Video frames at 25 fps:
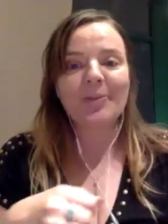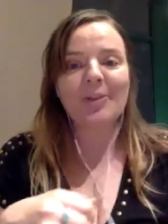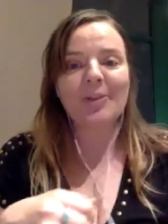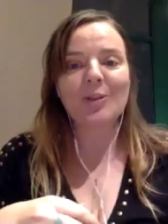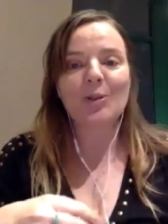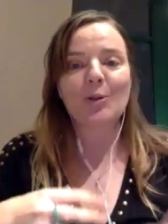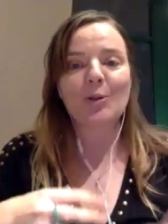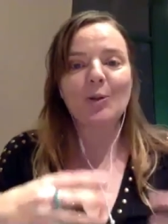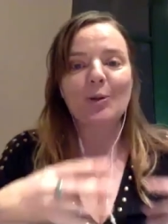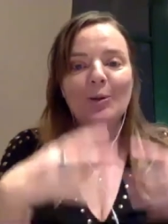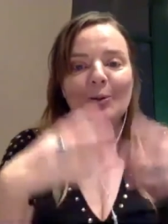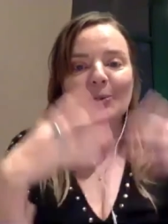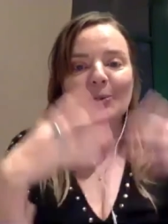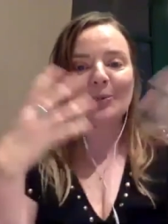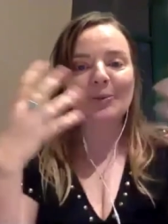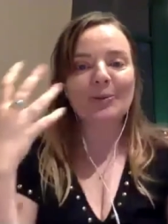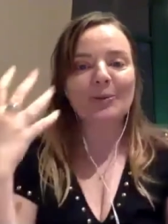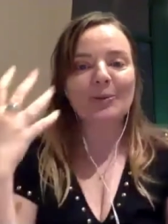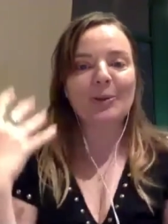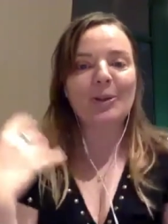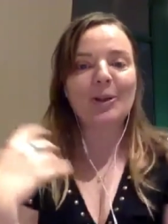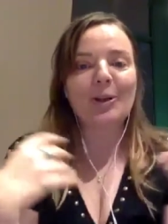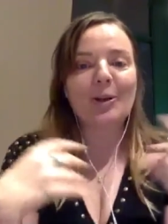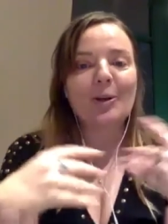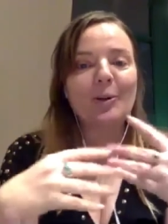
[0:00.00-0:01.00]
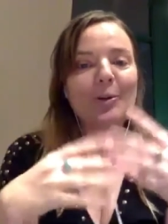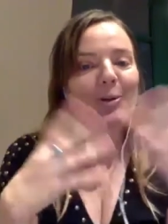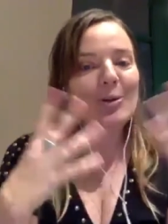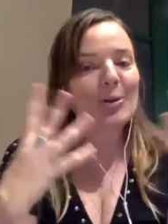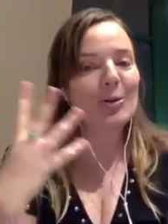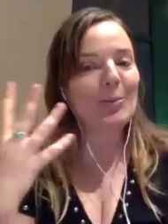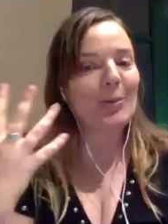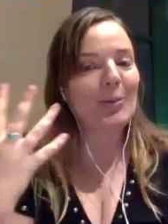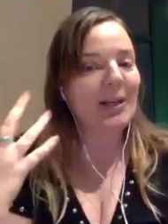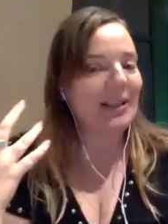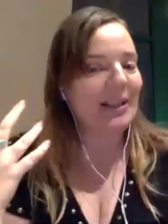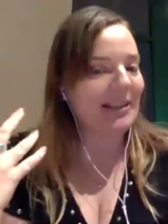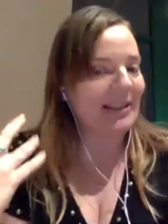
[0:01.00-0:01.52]
So you're also
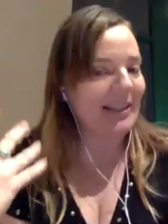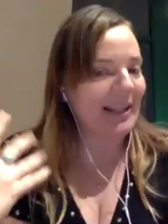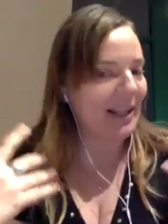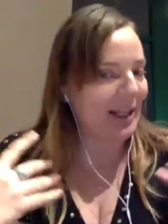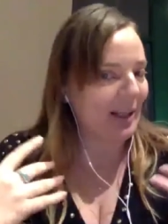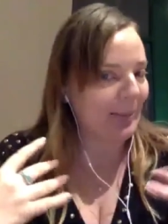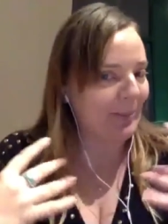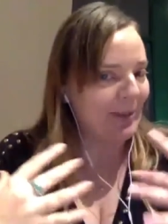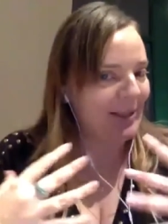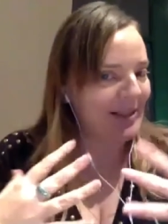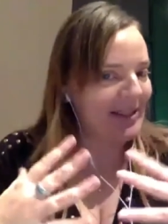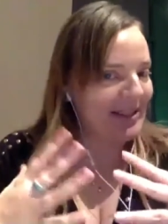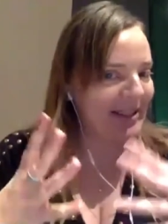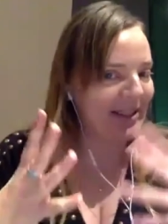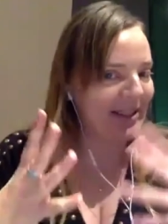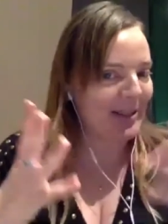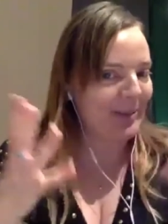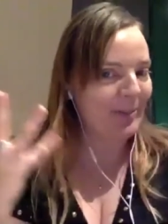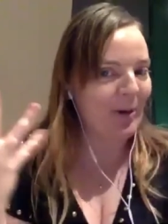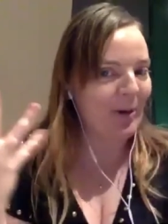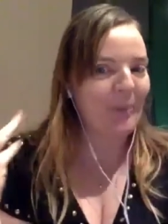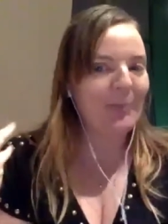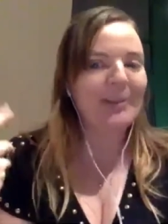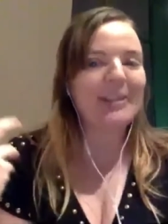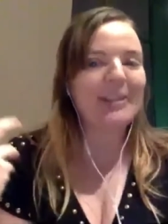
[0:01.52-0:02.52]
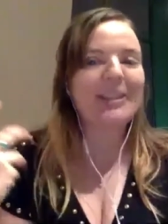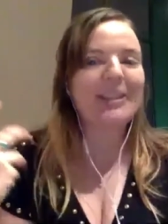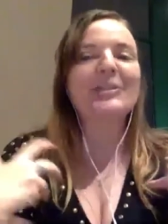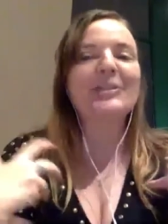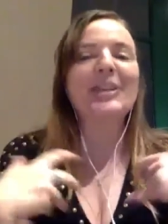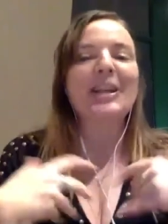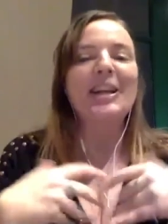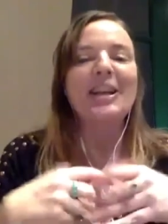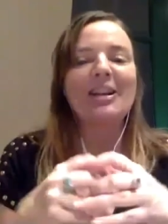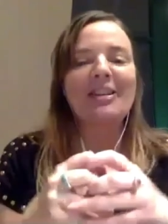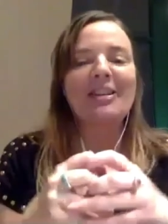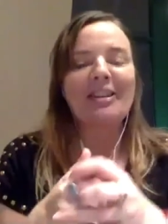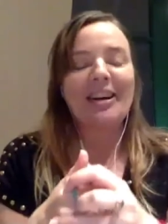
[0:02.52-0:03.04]
being a therapist at the moment if
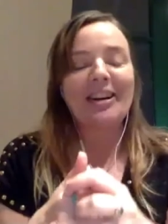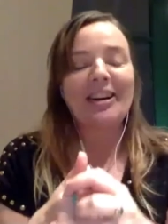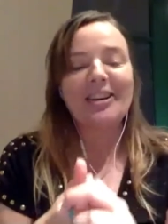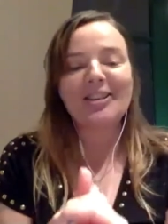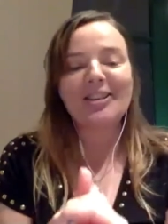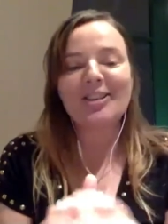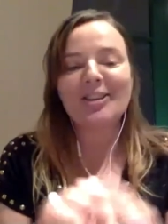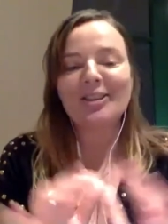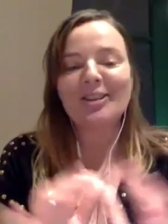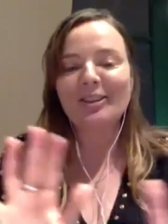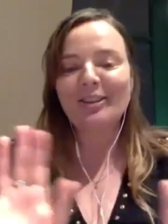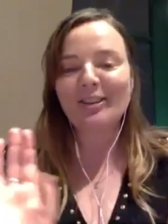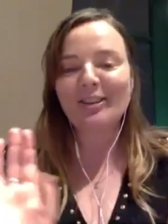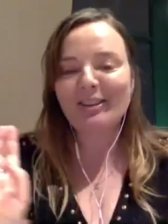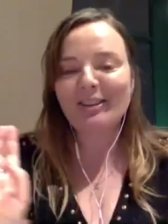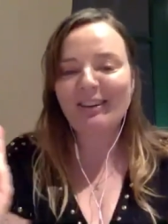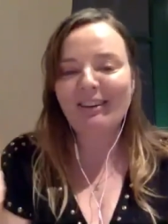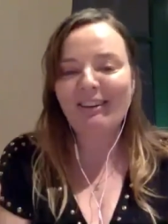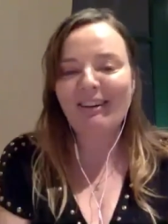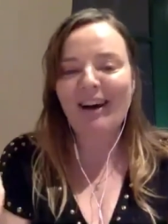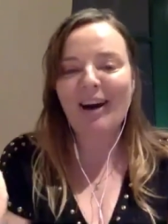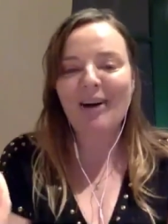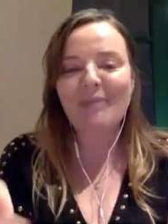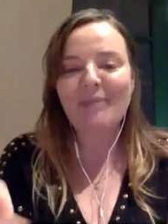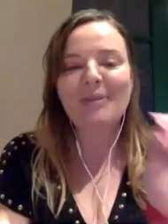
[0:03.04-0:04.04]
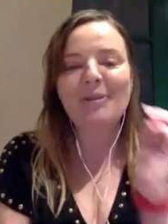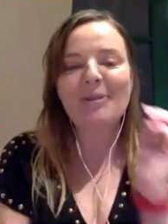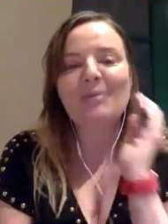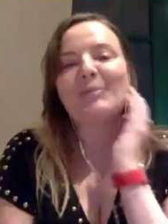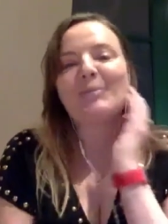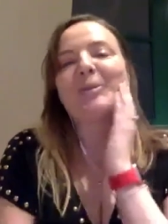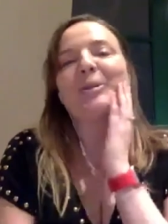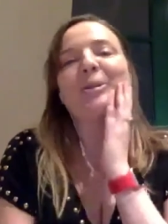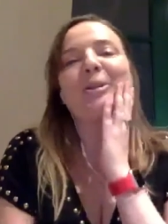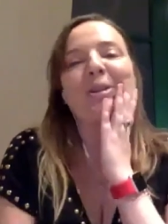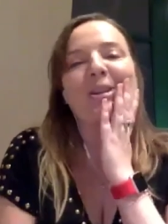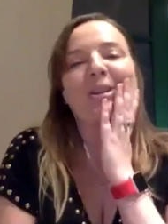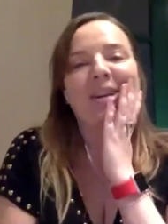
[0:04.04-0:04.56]
they cry. So I'm a
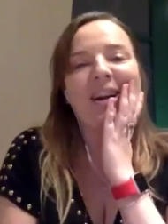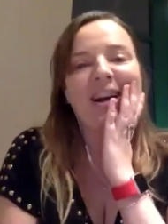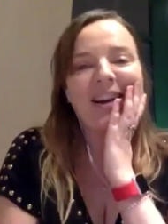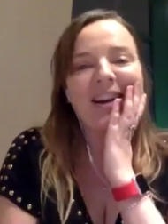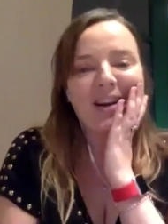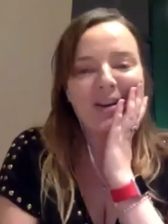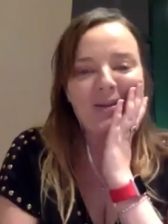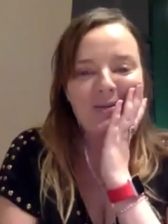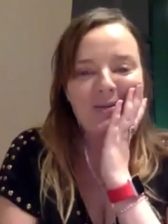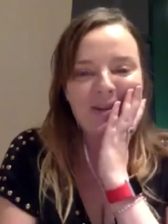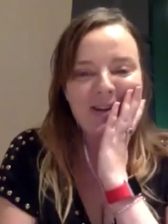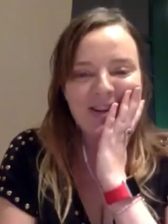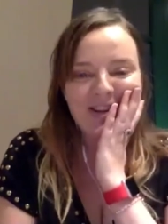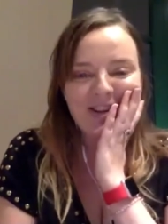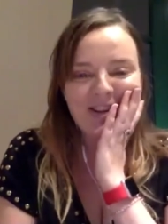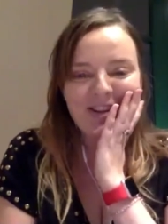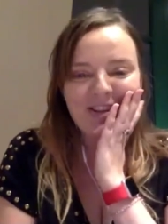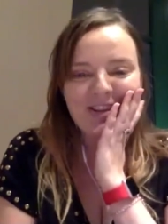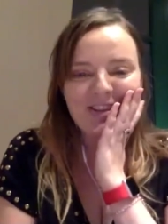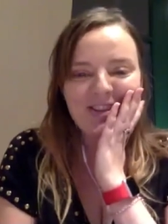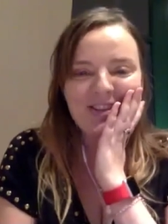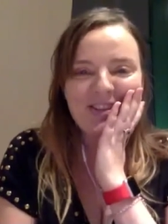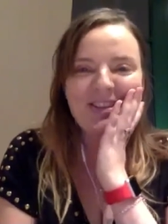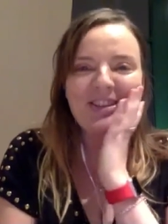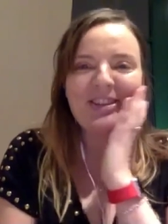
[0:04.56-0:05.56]
pro crier person.